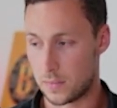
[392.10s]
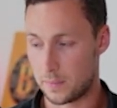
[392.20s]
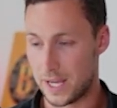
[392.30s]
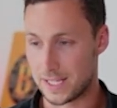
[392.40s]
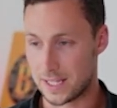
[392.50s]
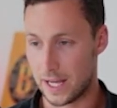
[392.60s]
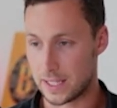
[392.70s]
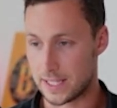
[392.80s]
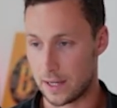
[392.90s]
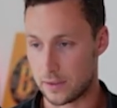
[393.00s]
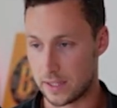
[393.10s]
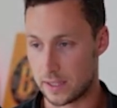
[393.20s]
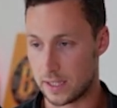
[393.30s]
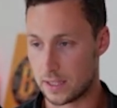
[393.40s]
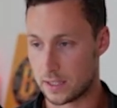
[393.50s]
paste that down in
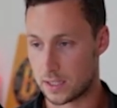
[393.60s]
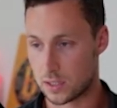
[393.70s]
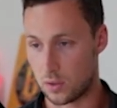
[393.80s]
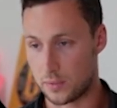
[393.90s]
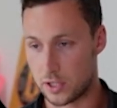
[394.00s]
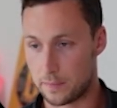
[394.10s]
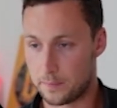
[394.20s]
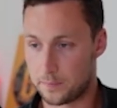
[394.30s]
the description.